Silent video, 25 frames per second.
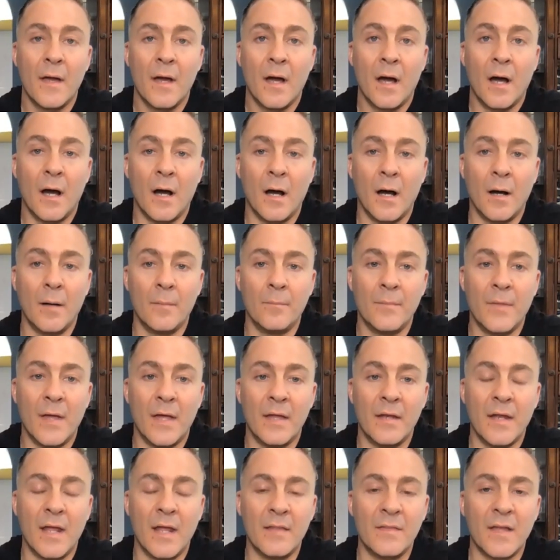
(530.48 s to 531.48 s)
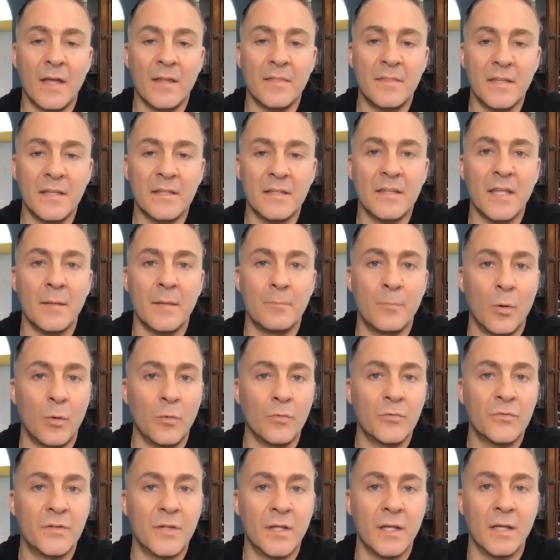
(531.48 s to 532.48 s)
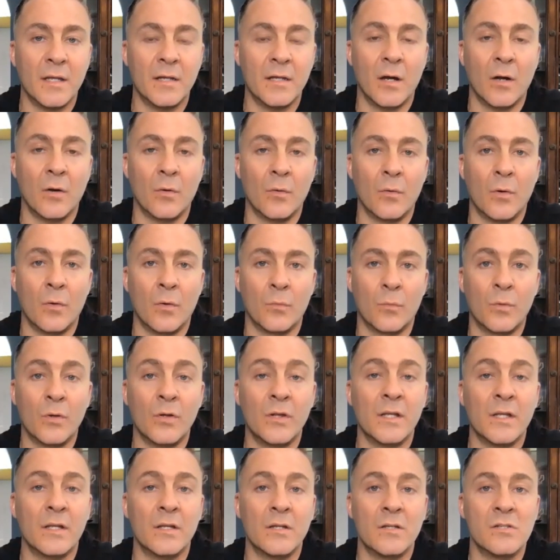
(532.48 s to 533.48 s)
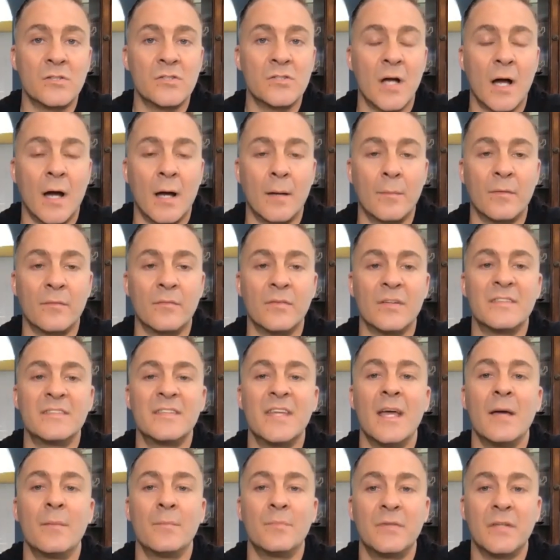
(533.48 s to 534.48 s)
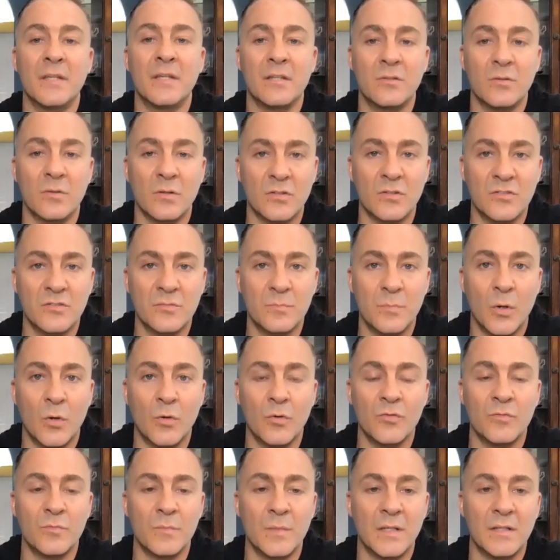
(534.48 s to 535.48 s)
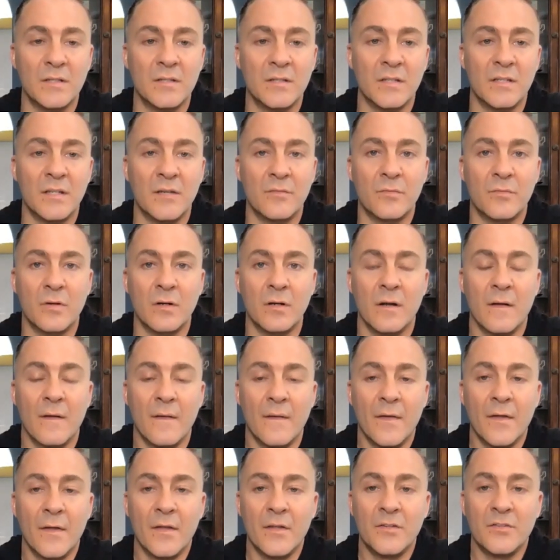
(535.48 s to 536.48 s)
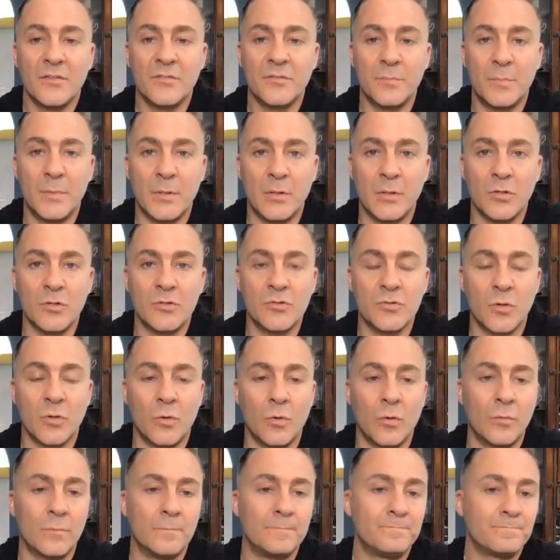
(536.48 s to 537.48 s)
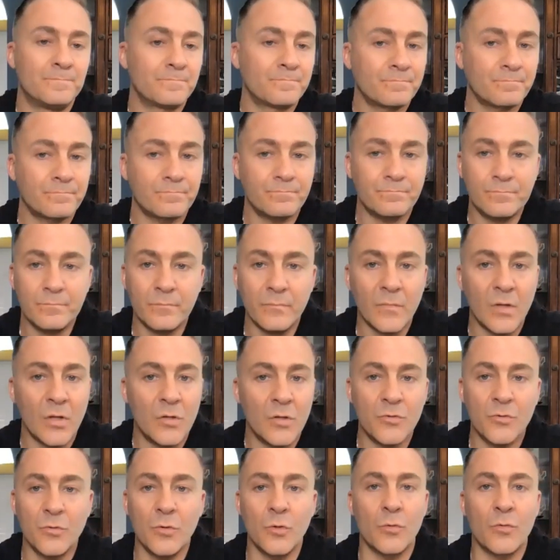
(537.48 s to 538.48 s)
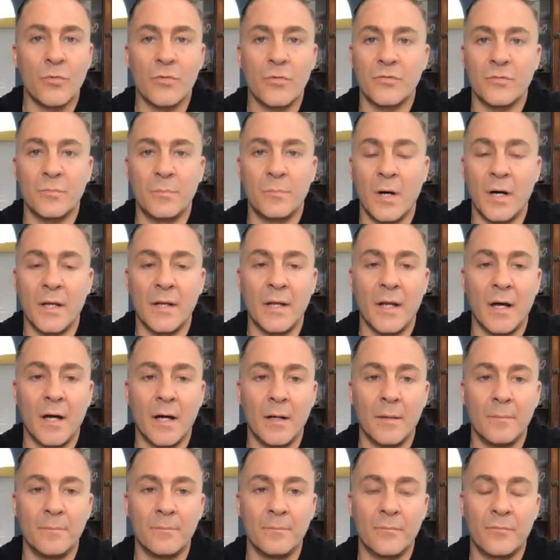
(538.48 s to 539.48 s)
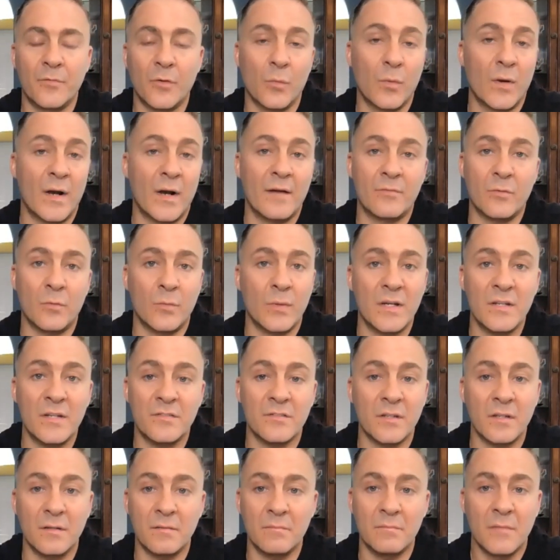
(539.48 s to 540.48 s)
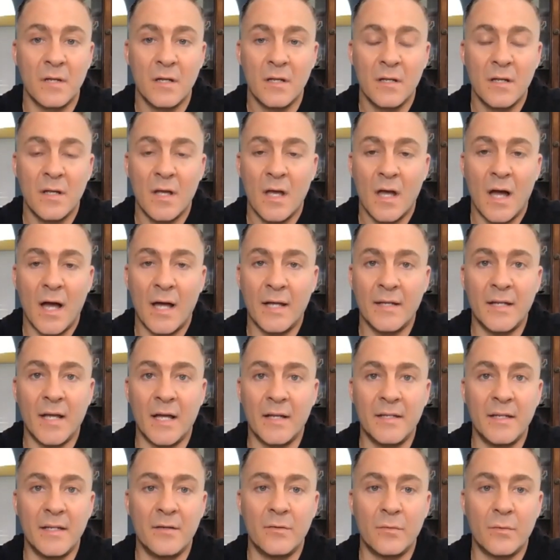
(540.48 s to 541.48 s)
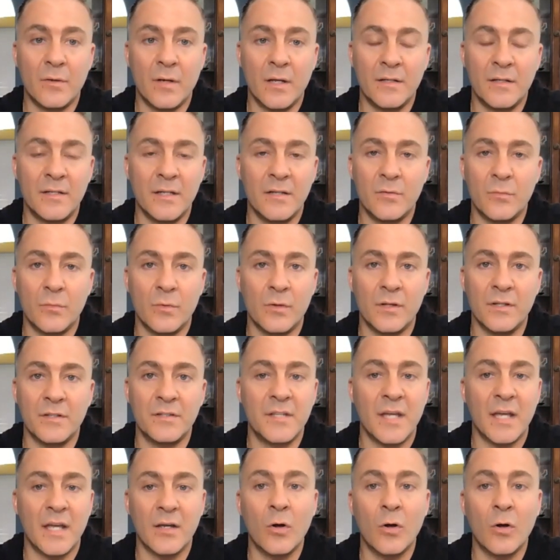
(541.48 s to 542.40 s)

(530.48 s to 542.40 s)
And I think they both did a really good job of attempting to expose me to different spiritual truths. But for whatever reason, it didn't really take